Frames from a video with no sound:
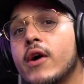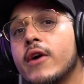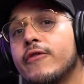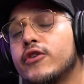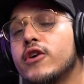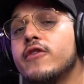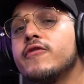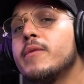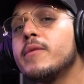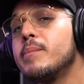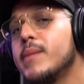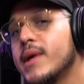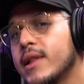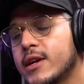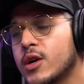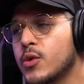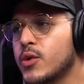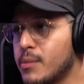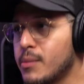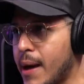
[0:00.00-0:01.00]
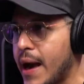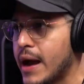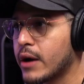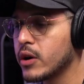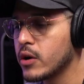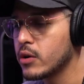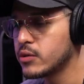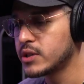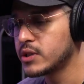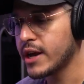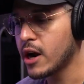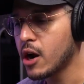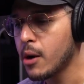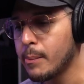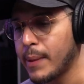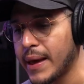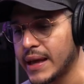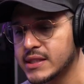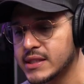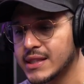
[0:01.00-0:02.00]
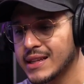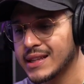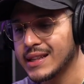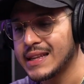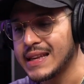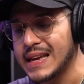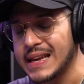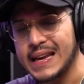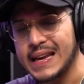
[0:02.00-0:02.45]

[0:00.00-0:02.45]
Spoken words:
if you're unfamiliar with macros, they are basically